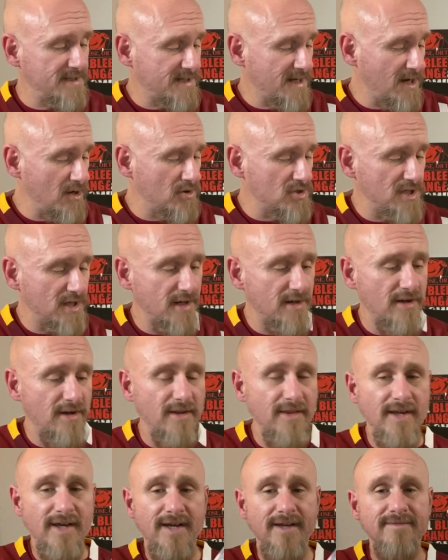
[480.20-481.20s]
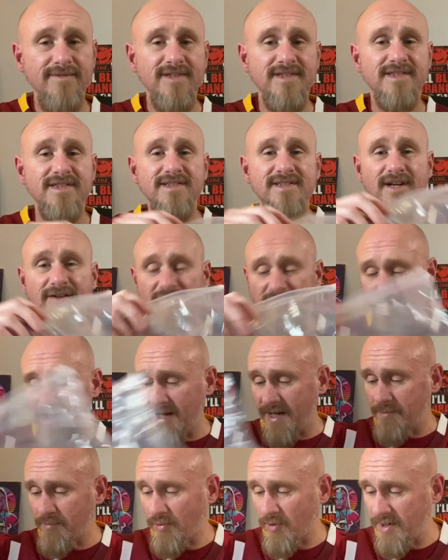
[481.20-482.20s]
gouging and all that. This is definitely
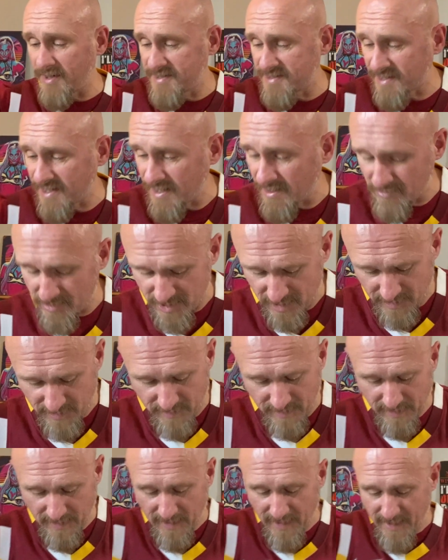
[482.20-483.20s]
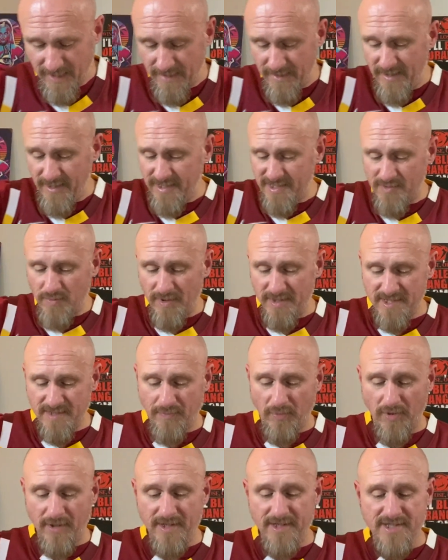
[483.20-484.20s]
not price gouging. This one's
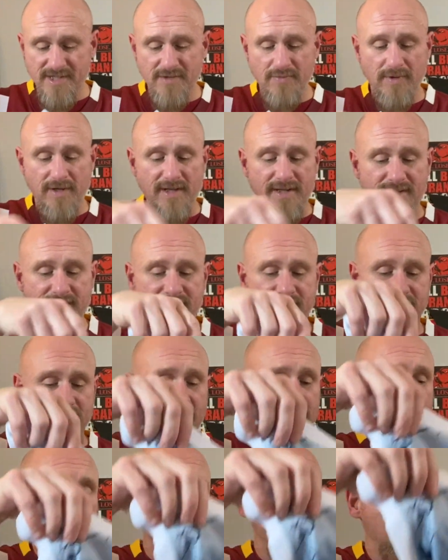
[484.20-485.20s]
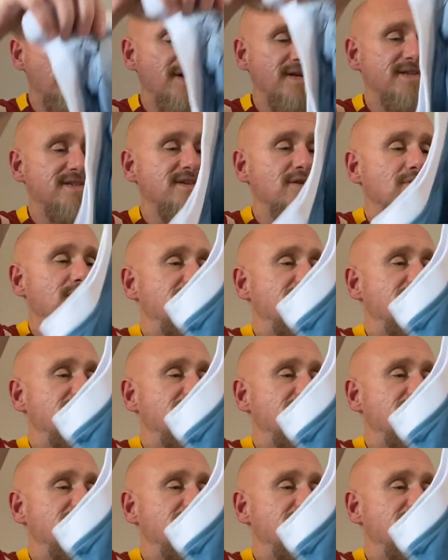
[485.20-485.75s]
pretty sweet. This is another Minnesota